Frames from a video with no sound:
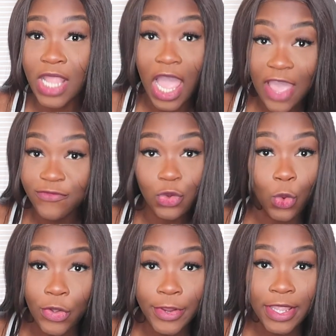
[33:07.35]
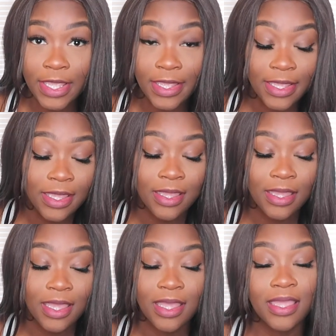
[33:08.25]
not have to worry.
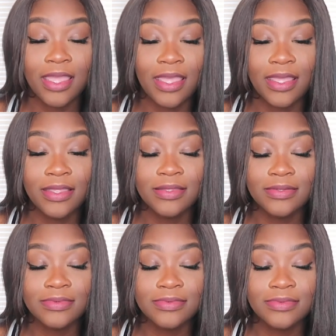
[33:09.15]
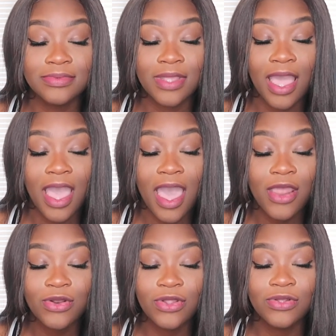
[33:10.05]
And
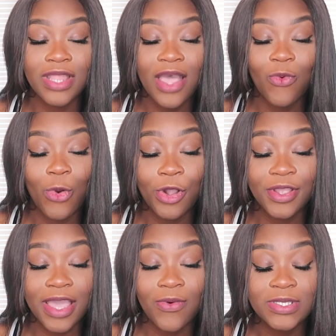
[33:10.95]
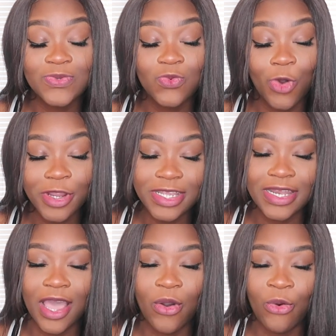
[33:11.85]
I don't know, not worry. I wasn't
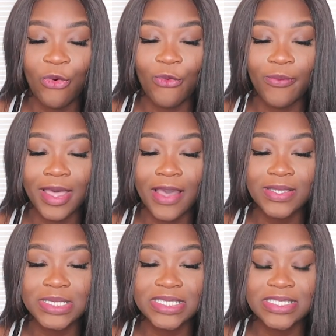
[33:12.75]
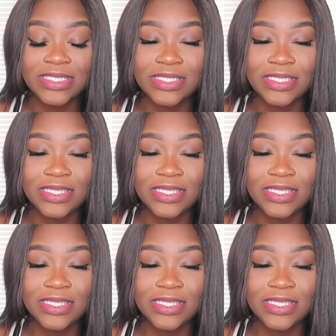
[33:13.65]
worried at home. I was just